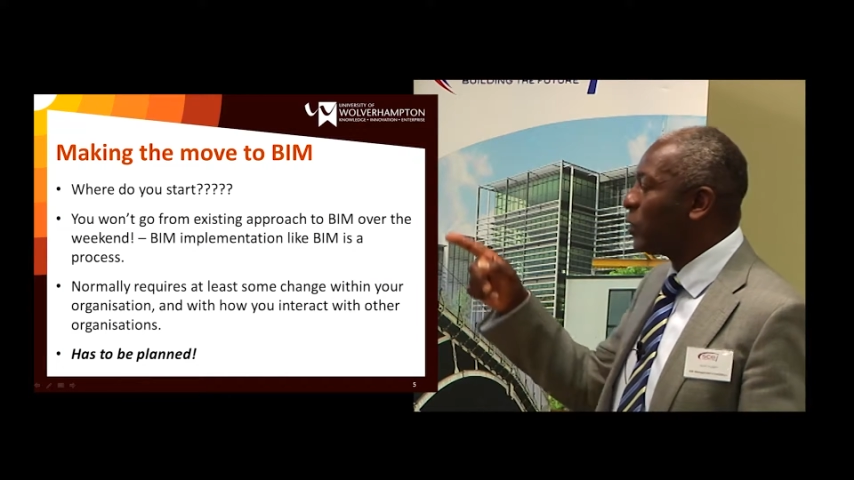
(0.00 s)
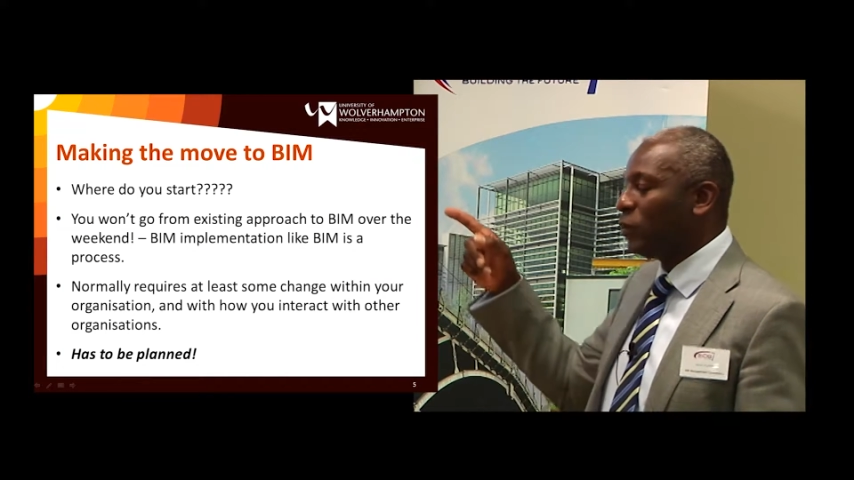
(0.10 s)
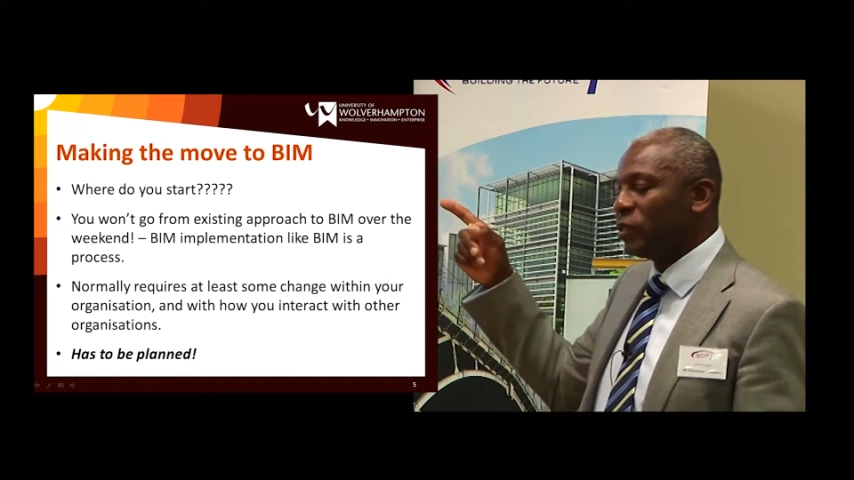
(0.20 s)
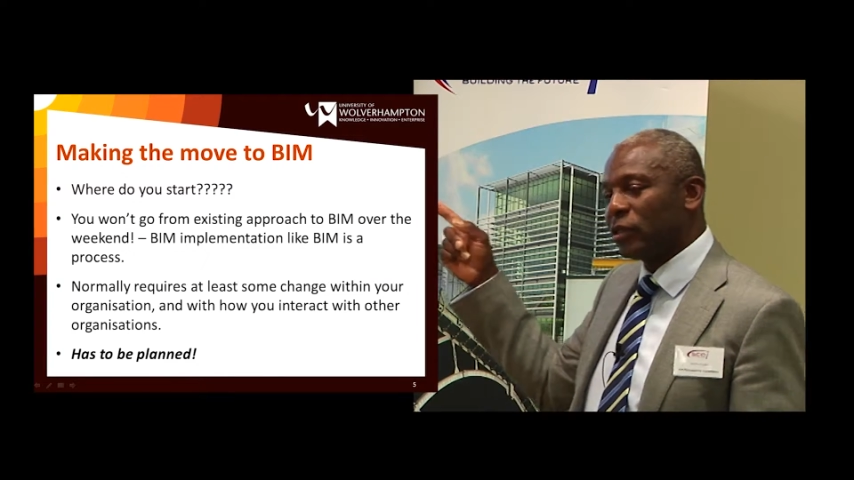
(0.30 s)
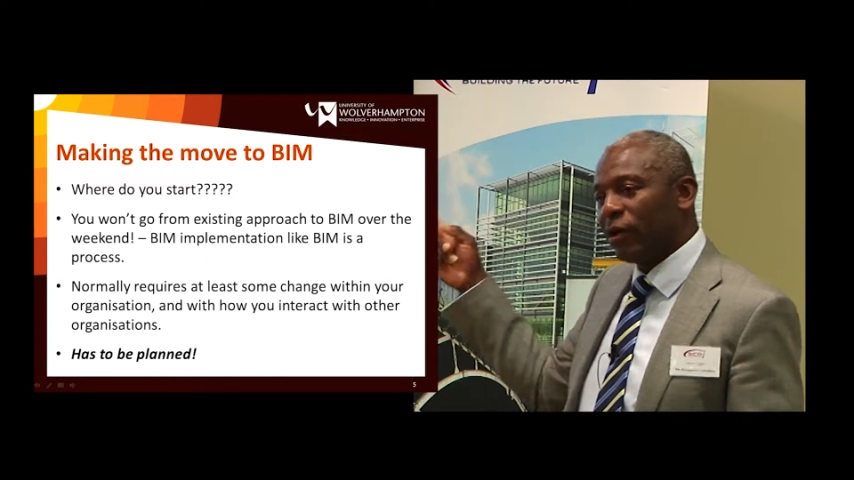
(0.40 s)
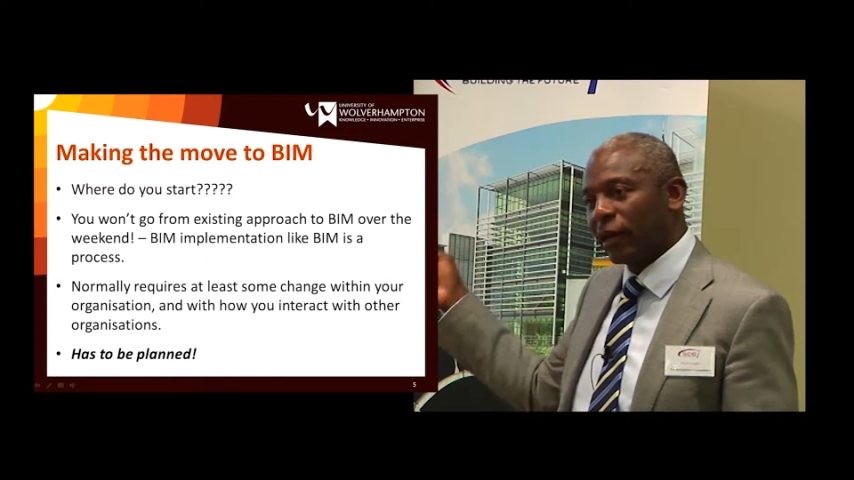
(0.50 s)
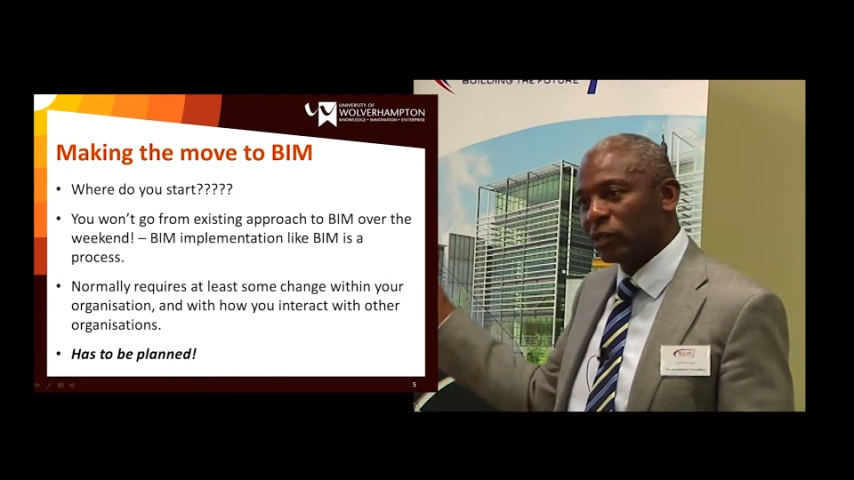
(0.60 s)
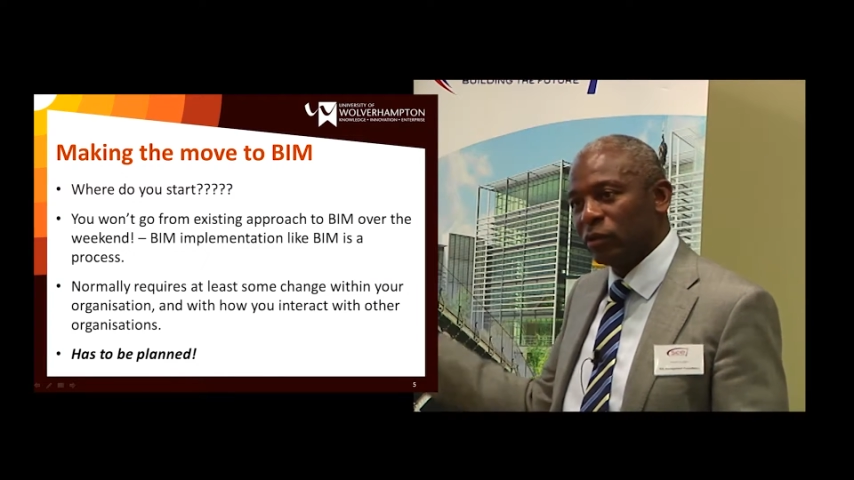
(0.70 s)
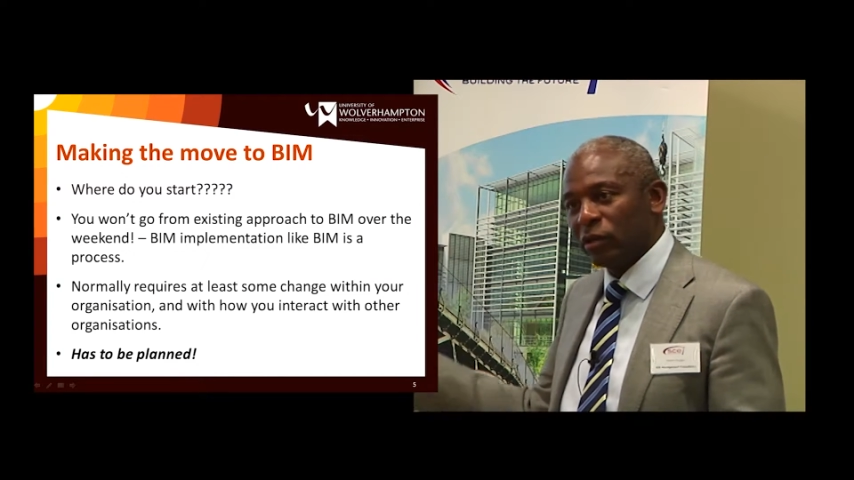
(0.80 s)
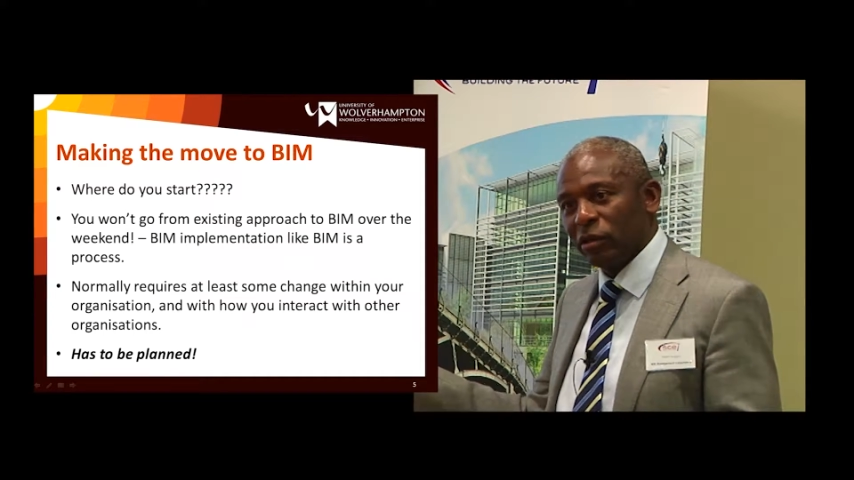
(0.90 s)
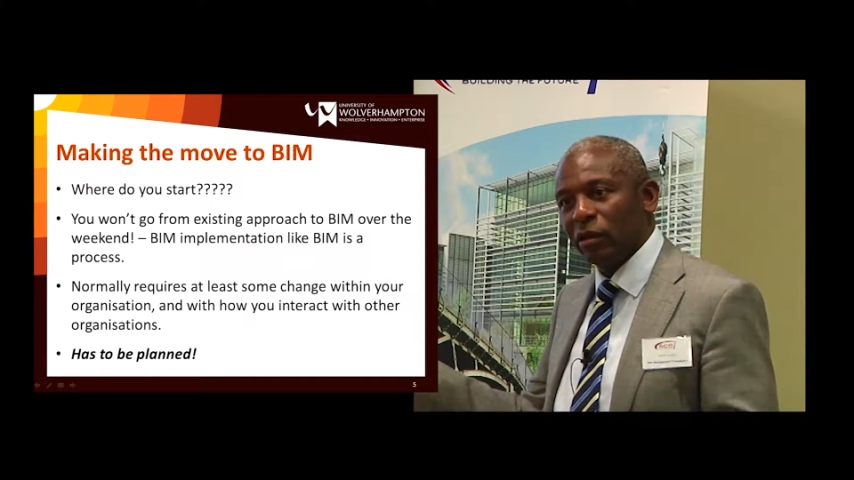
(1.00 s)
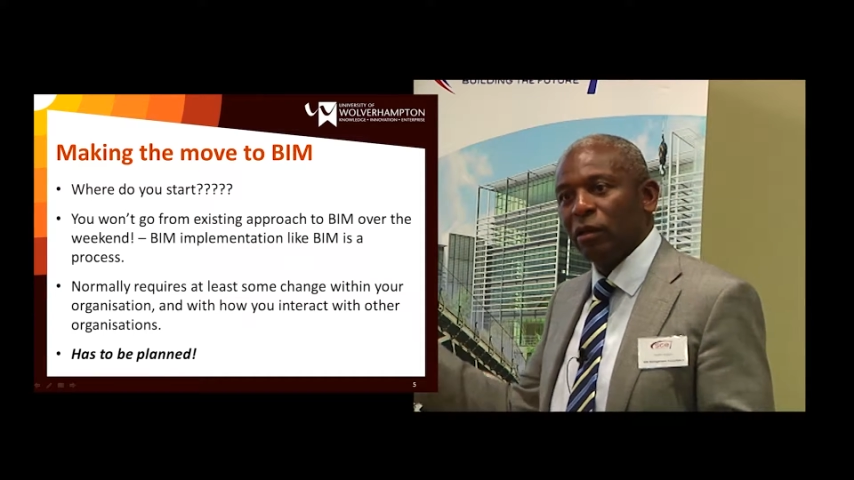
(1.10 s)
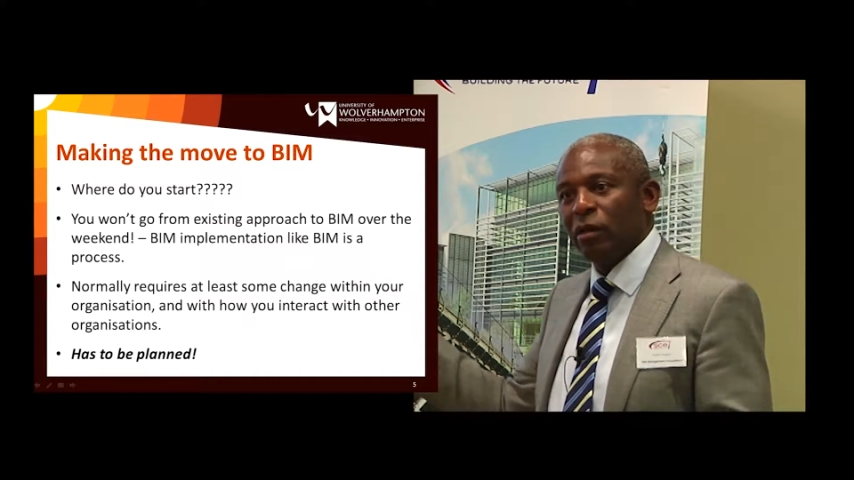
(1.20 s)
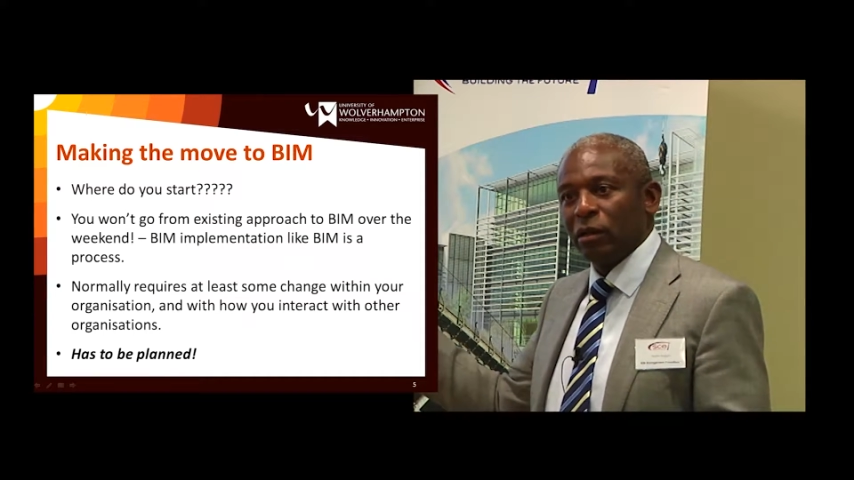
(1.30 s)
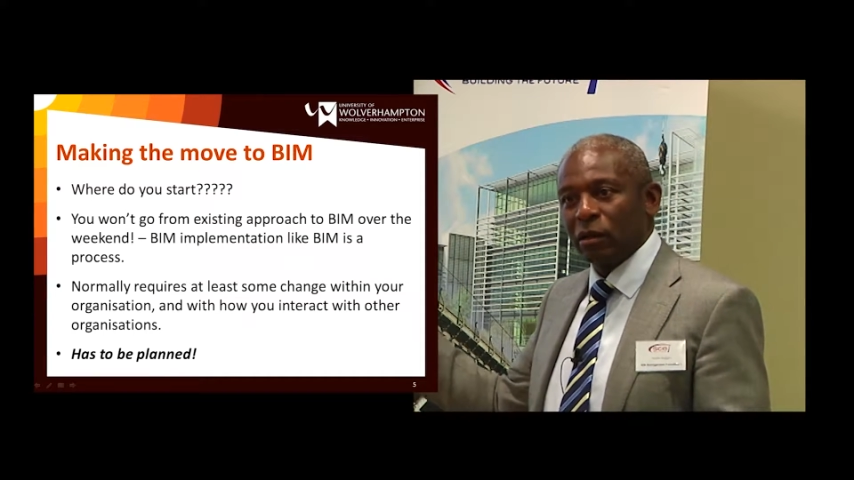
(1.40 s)
to interact with other
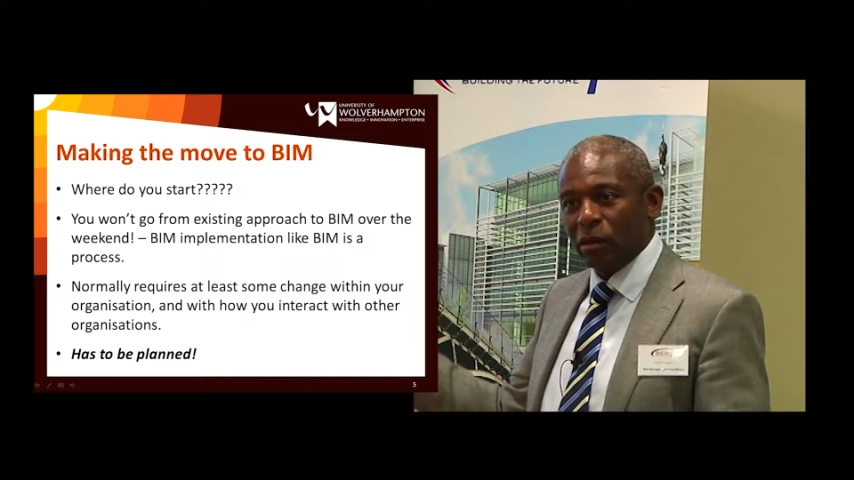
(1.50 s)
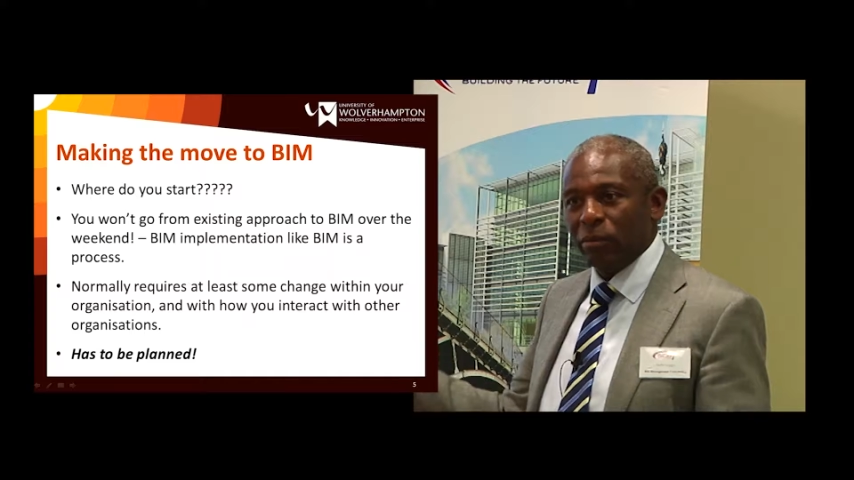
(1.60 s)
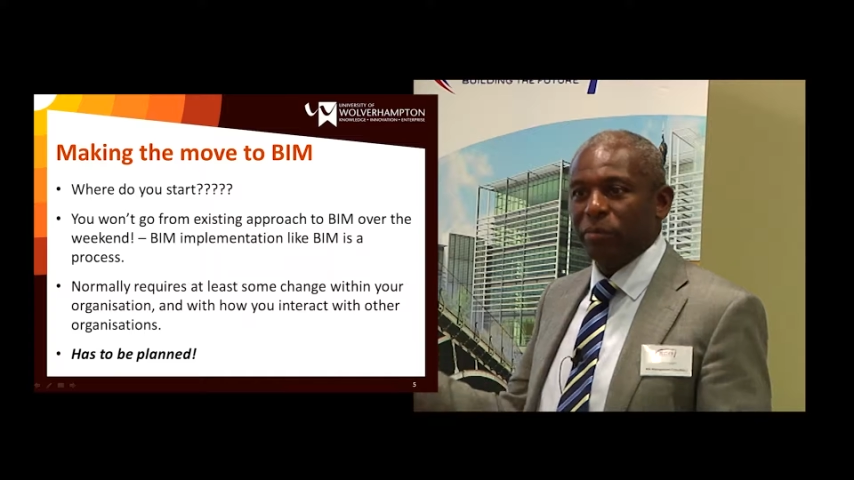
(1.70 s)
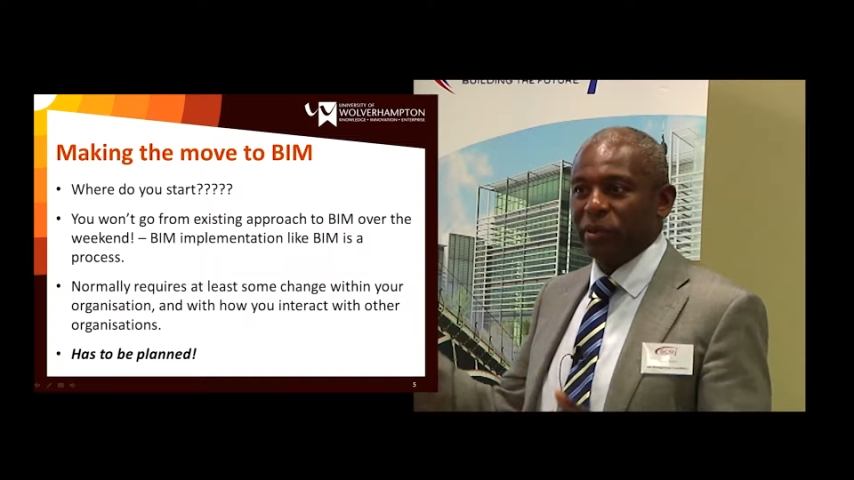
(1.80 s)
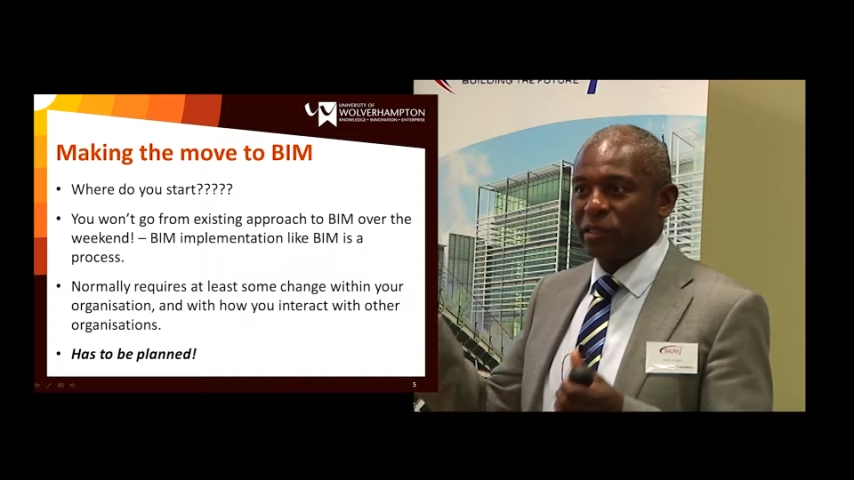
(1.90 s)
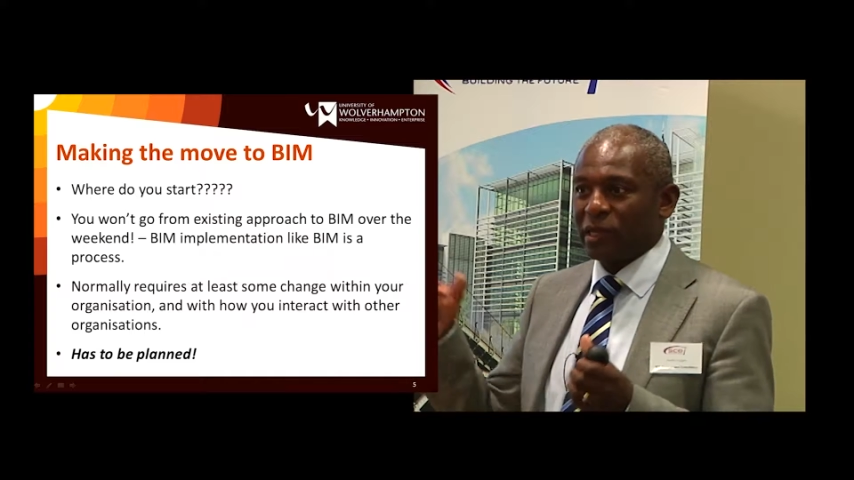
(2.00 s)
companies.